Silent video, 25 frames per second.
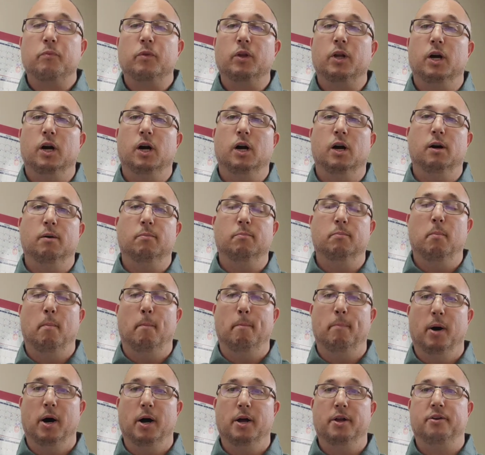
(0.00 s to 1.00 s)

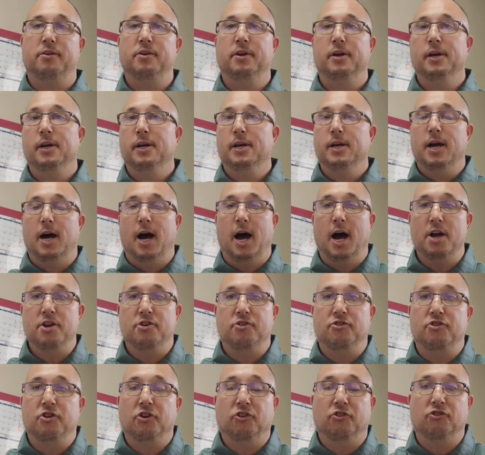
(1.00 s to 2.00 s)
but I
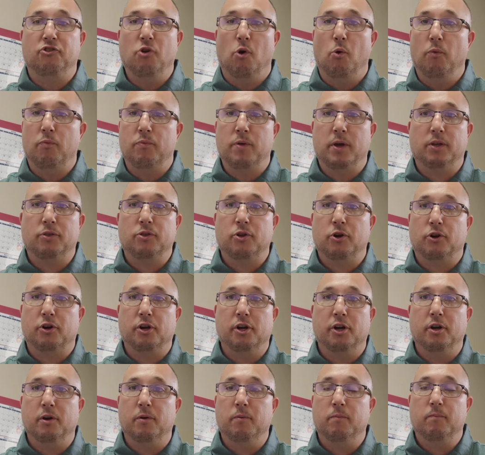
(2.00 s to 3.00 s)
just don't think they're
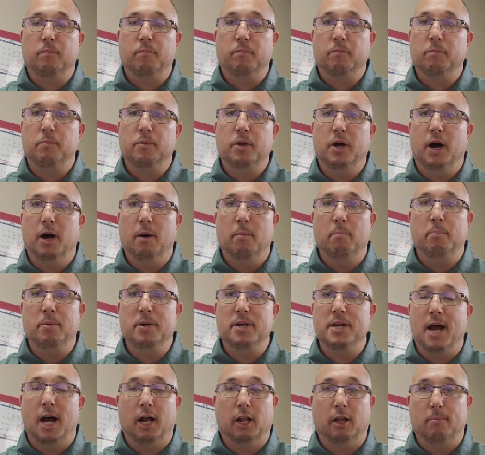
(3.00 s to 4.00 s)
going to
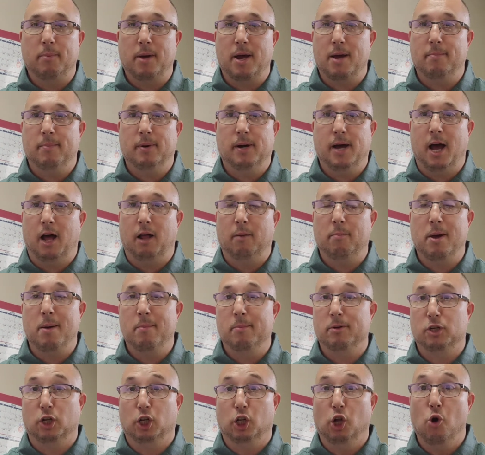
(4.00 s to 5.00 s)
beat Alabama.
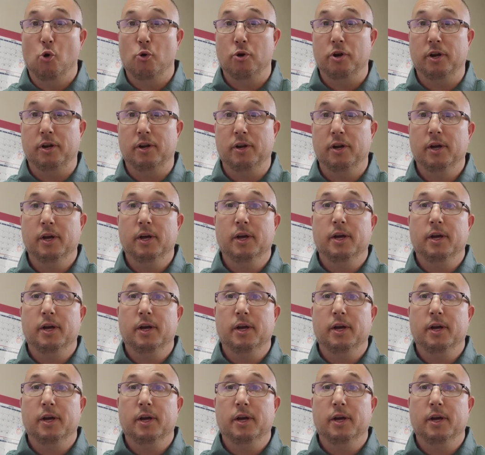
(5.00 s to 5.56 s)
Alabama's loaded,